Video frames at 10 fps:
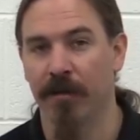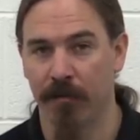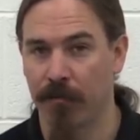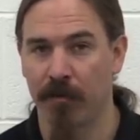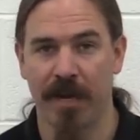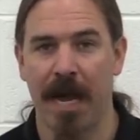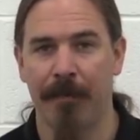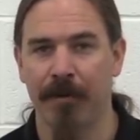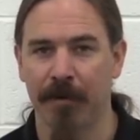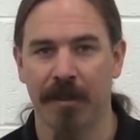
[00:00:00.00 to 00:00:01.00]
They were pretty
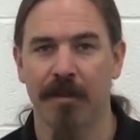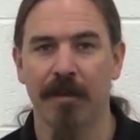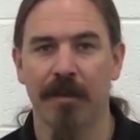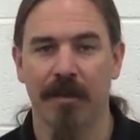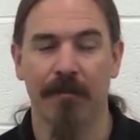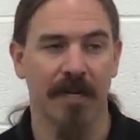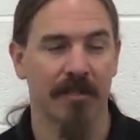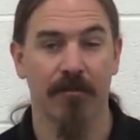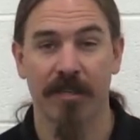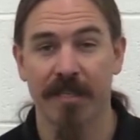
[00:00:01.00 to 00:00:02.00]
happy with the M A S
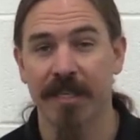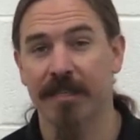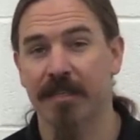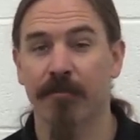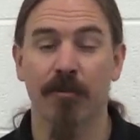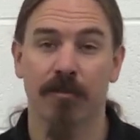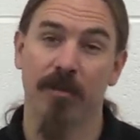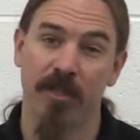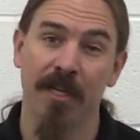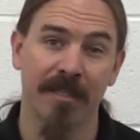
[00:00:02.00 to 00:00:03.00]
thirty-six, and of course
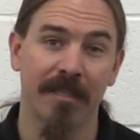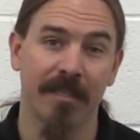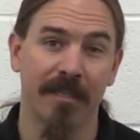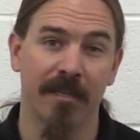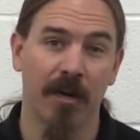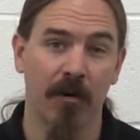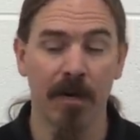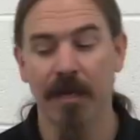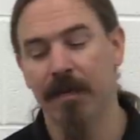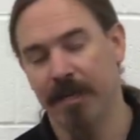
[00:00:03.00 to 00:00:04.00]
what Johnson didn't know
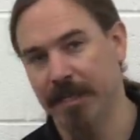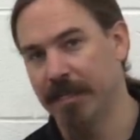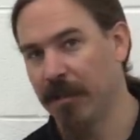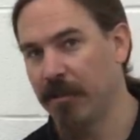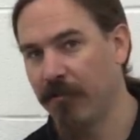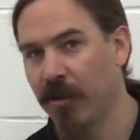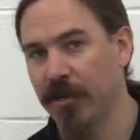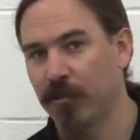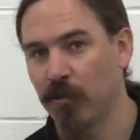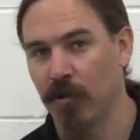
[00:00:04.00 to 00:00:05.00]
is that the
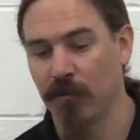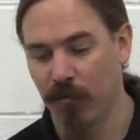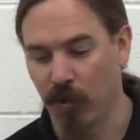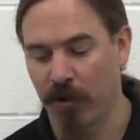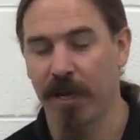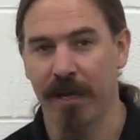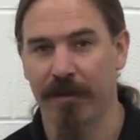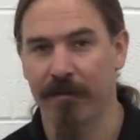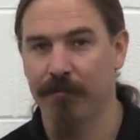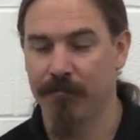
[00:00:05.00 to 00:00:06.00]
French were working